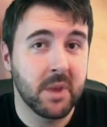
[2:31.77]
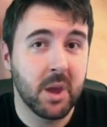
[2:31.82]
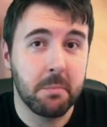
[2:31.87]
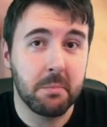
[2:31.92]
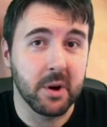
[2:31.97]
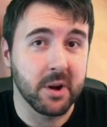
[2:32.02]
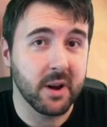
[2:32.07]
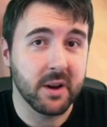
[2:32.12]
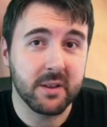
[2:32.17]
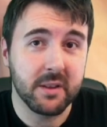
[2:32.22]

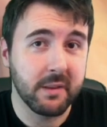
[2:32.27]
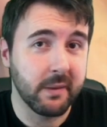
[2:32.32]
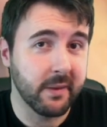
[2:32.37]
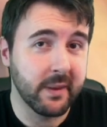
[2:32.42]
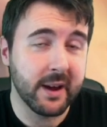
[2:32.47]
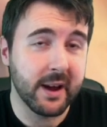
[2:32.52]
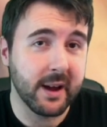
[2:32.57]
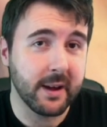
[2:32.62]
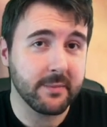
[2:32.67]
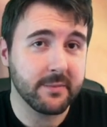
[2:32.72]
but other than
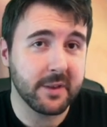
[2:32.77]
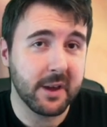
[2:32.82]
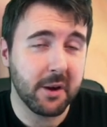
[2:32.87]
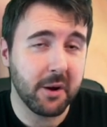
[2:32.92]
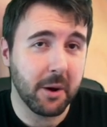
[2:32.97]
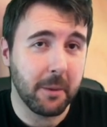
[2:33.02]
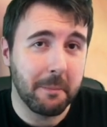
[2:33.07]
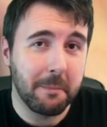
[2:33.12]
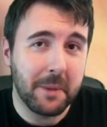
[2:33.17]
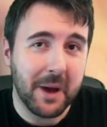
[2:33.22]
that,
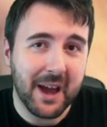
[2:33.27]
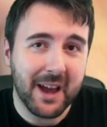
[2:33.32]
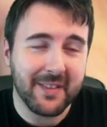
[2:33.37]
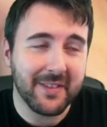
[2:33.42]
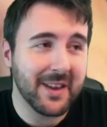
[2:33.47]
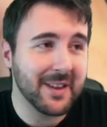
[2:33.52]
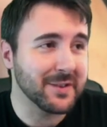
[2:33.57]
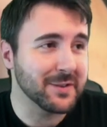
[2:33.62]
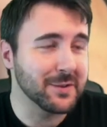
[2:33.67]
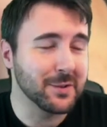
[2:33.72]

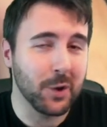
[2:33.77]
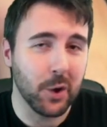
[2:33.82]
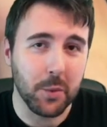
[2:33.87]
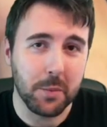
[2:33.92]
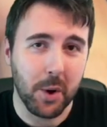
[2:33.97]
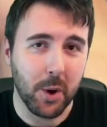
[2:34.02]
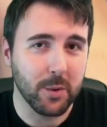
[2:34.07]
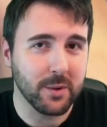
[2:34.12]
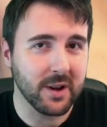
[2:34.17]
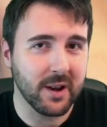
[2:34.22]
there's no
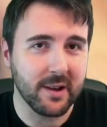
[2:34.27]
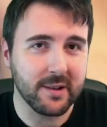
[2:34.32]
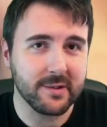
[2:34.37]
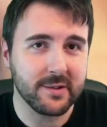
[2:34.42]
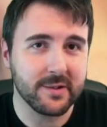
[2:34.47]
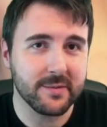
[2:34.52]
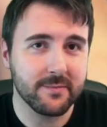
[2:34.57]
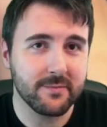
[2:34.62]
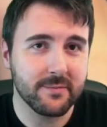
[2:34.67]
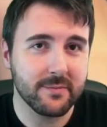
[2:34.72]
mold
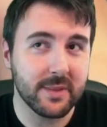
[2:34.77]
lines.